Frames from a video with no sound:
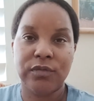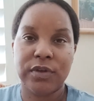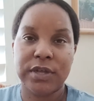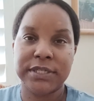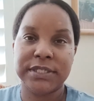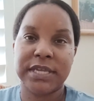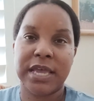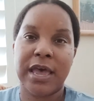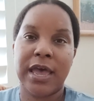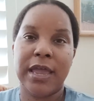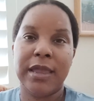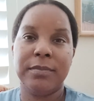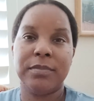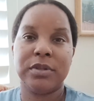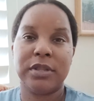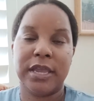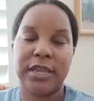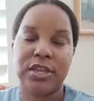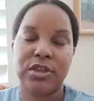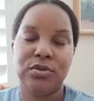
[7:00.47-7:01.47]
a time
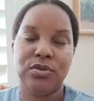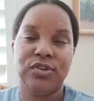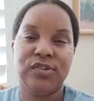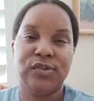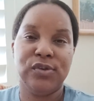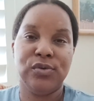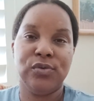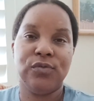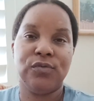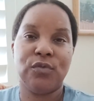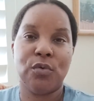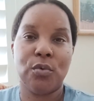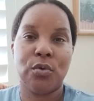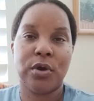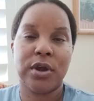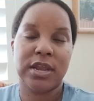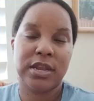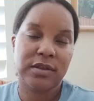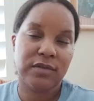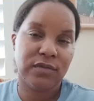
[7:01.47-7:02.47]
like you do for
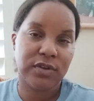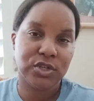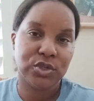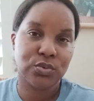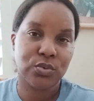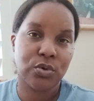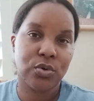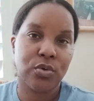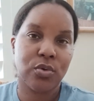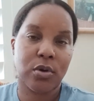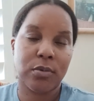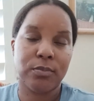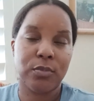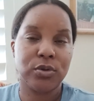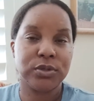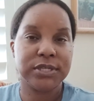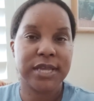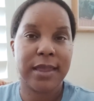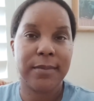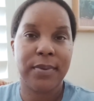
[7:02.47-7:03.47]
individual or
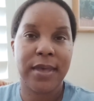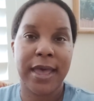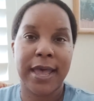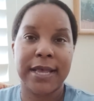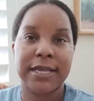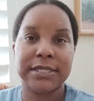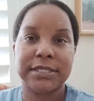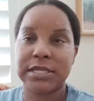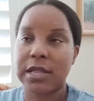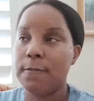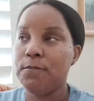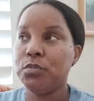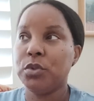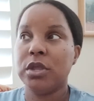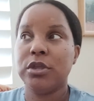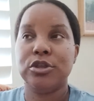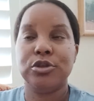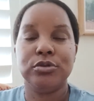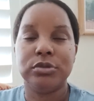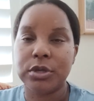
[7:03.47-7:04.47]
multi-pass.
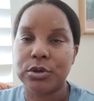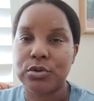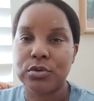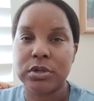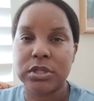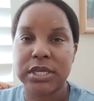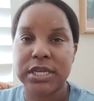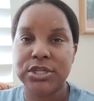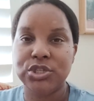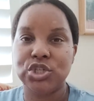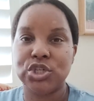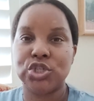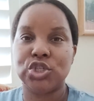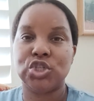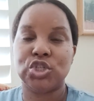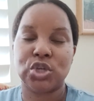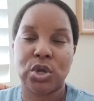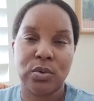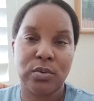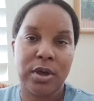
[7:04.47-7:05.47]
You literally just
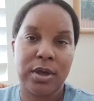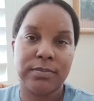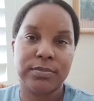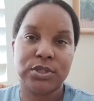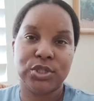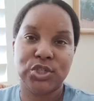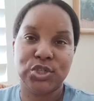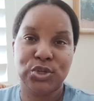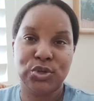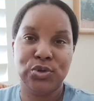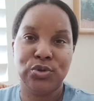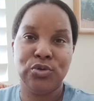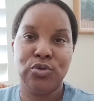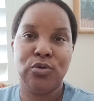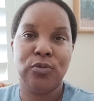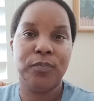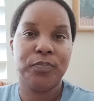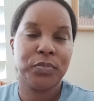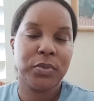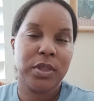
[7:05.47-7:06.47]
show up
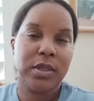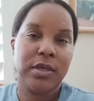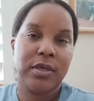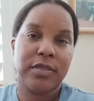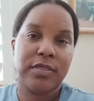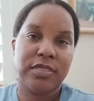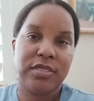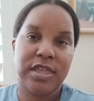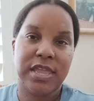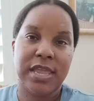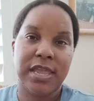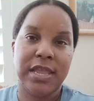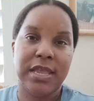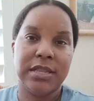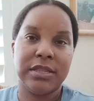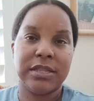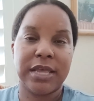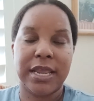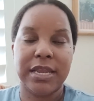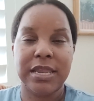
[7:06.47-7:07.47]
to the
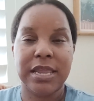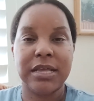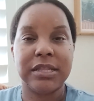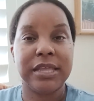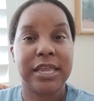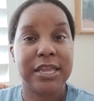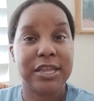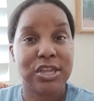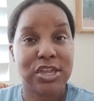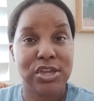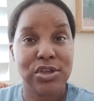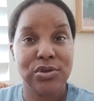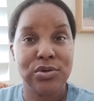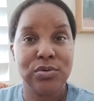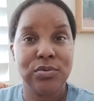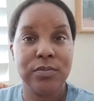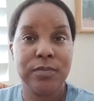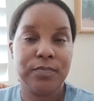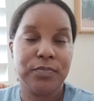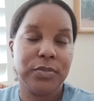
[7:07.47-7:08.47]
lightning lane
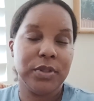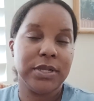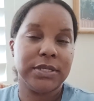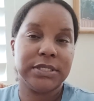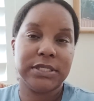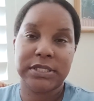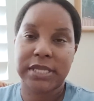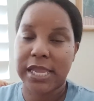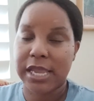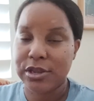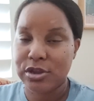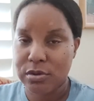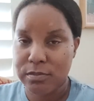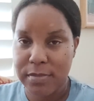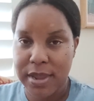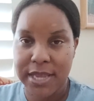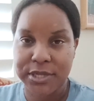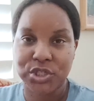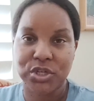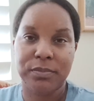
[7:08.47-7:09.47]
queue, scan your
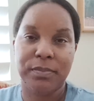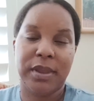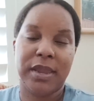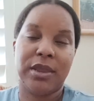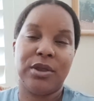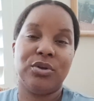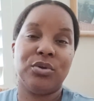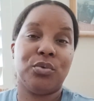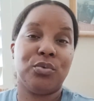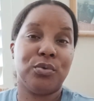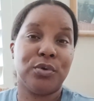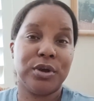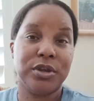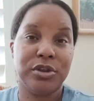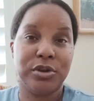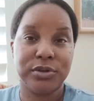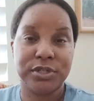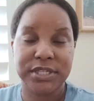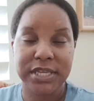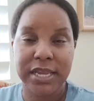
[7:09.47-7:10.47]
Magic Band or
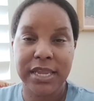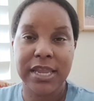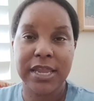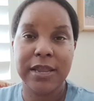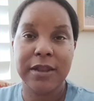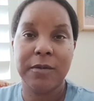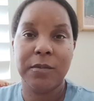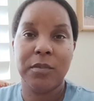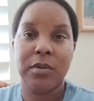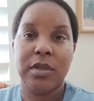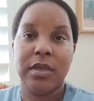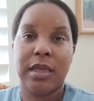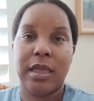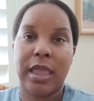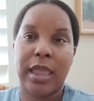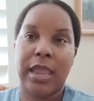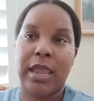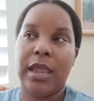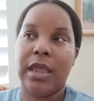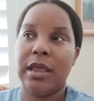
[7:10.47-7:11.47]
your ticket,
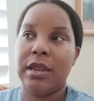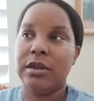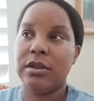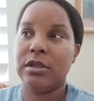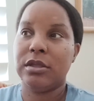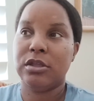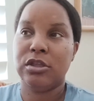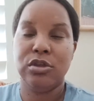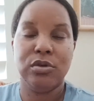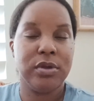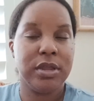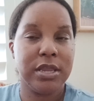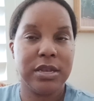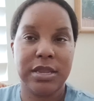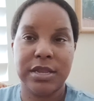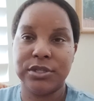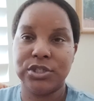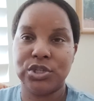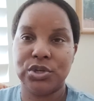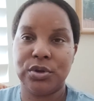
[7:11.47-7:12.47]
and you can
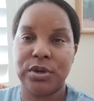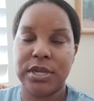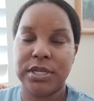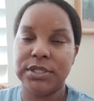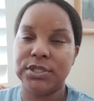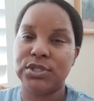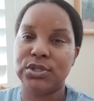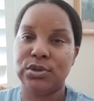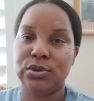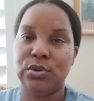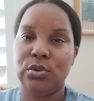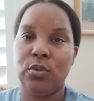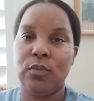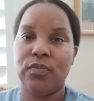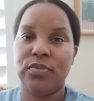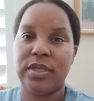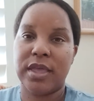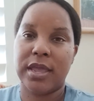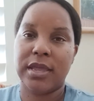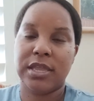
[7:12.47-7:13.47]
enter into
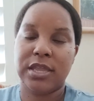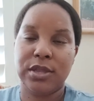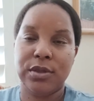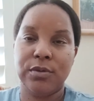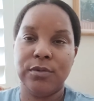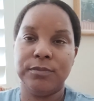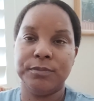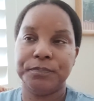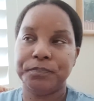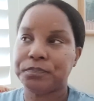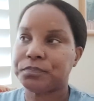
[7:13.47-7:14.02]
that queue.